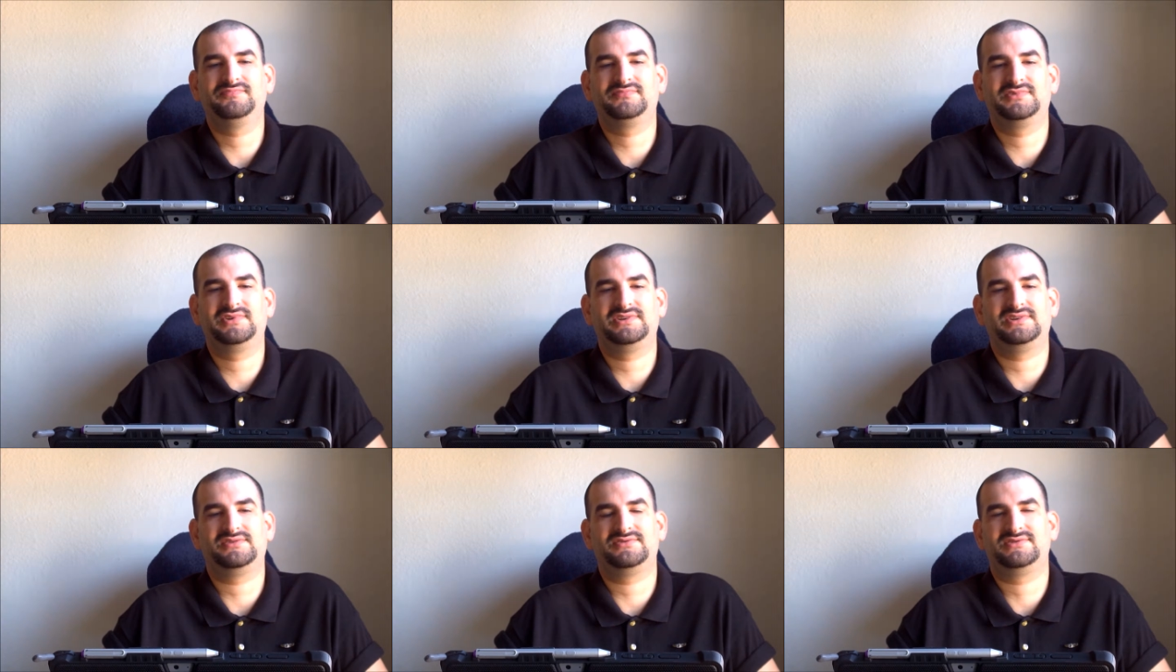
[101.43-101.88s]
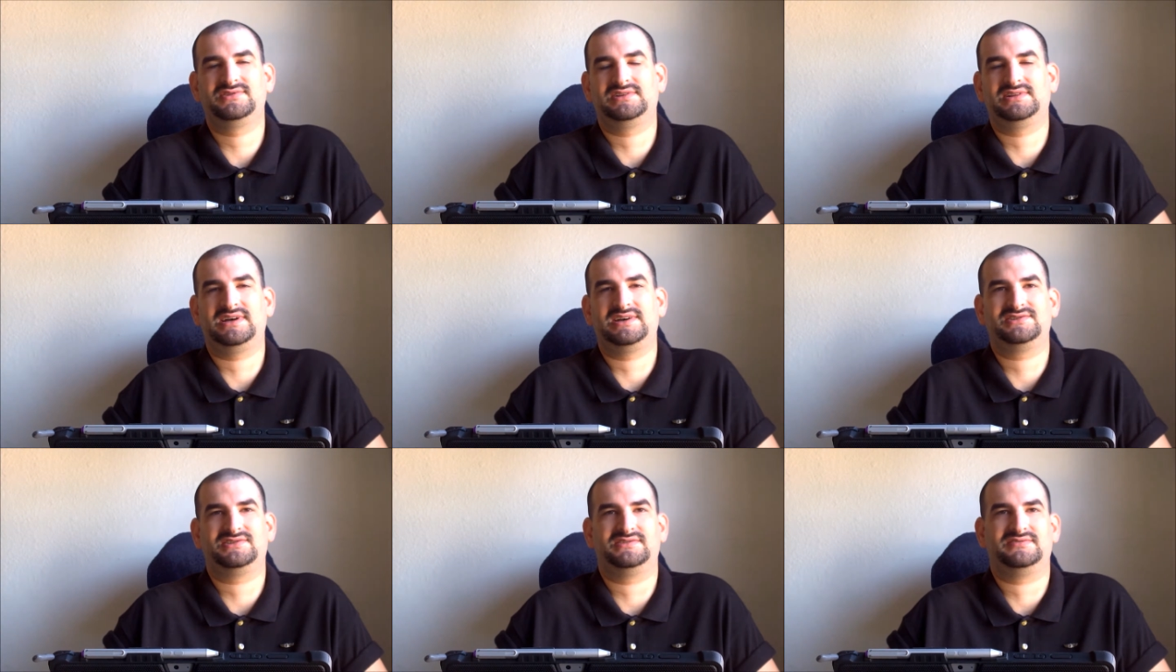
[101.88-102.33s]
To those who
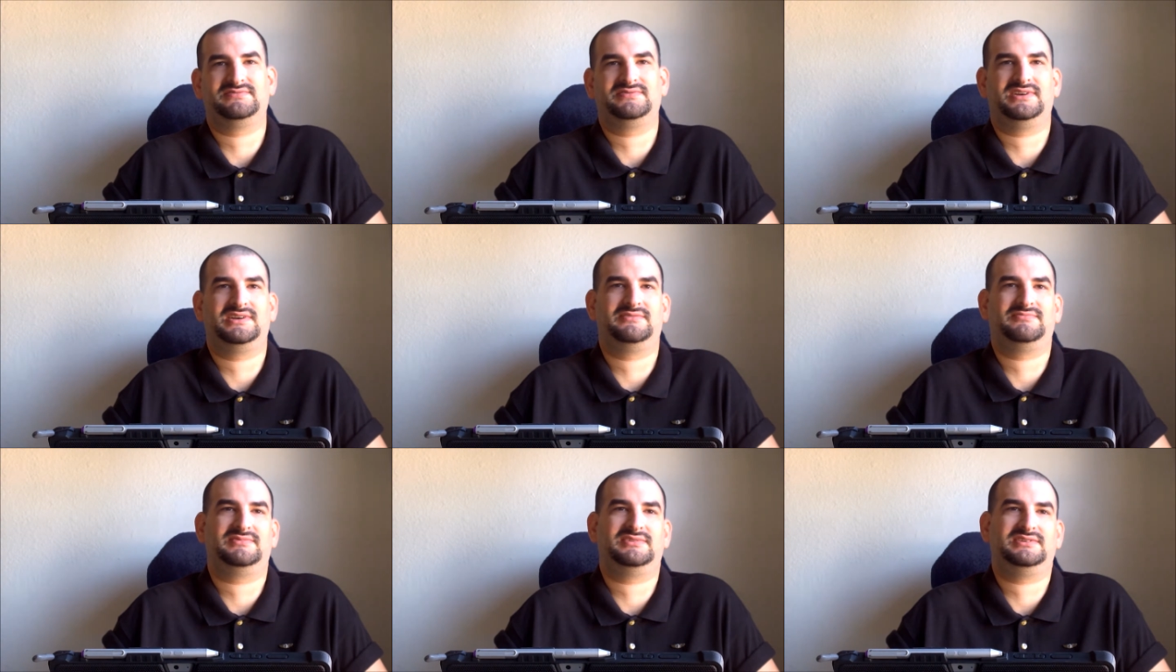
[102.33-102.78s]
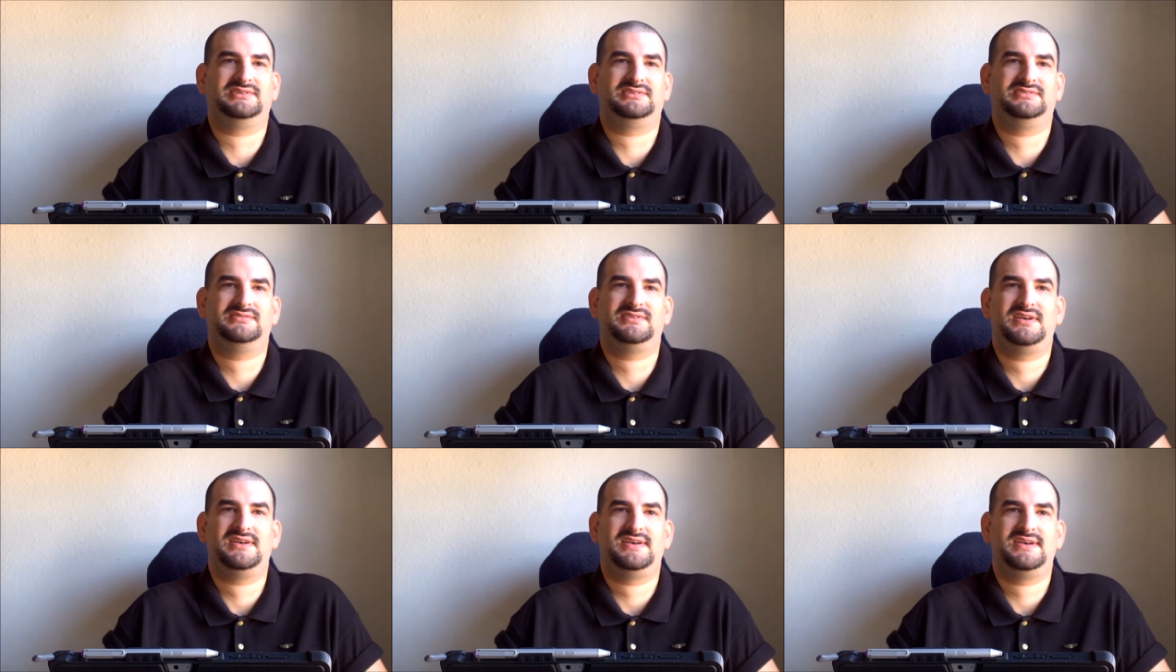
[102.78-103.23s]
lost their family,
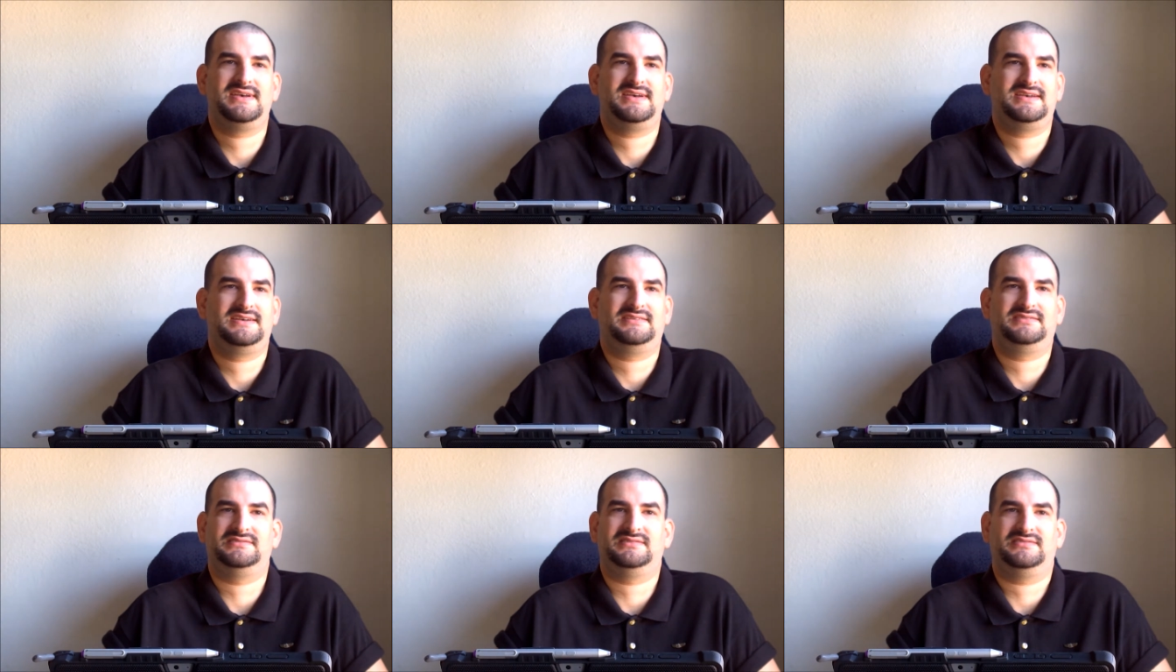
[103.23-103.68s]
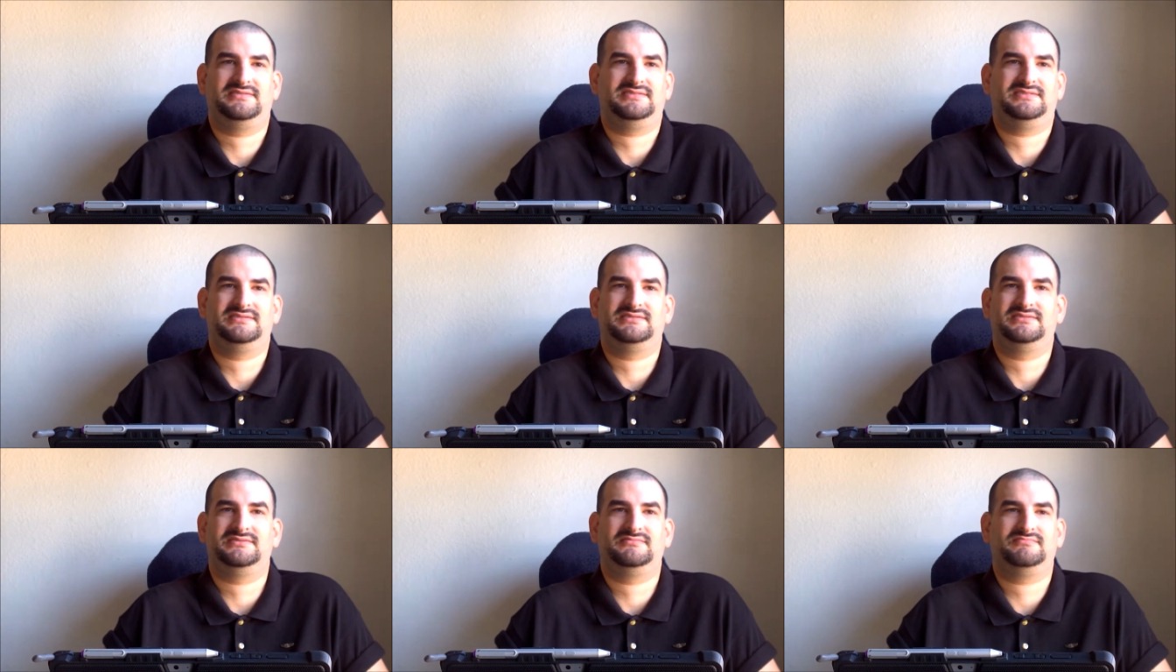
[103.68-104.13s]

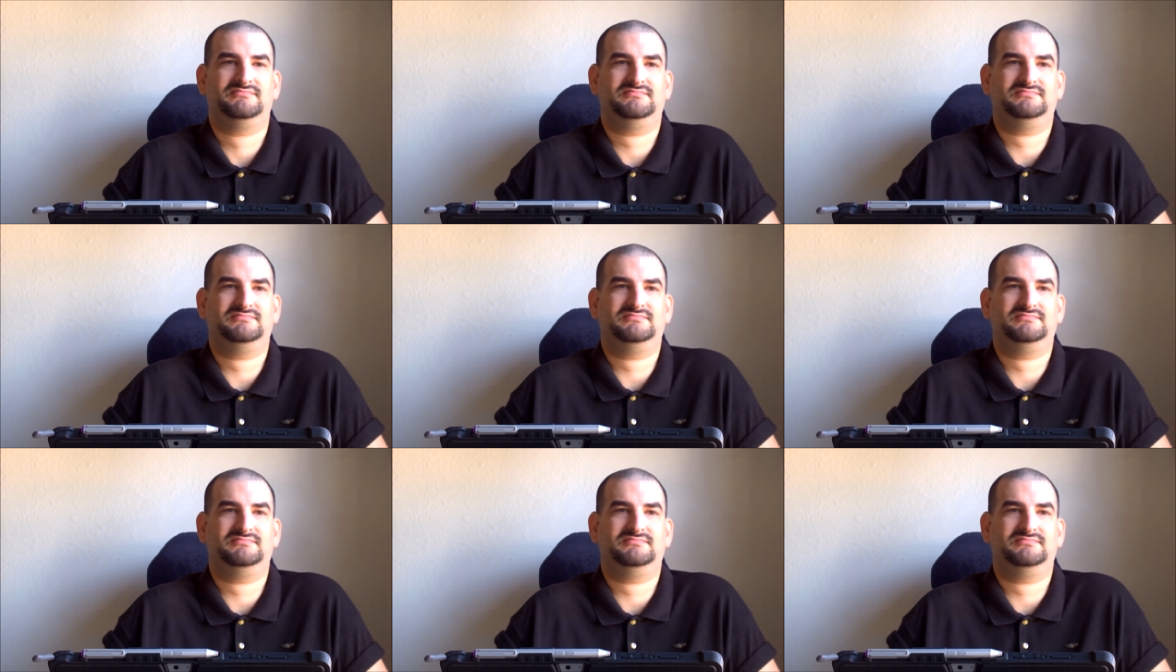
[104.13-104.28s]
nothing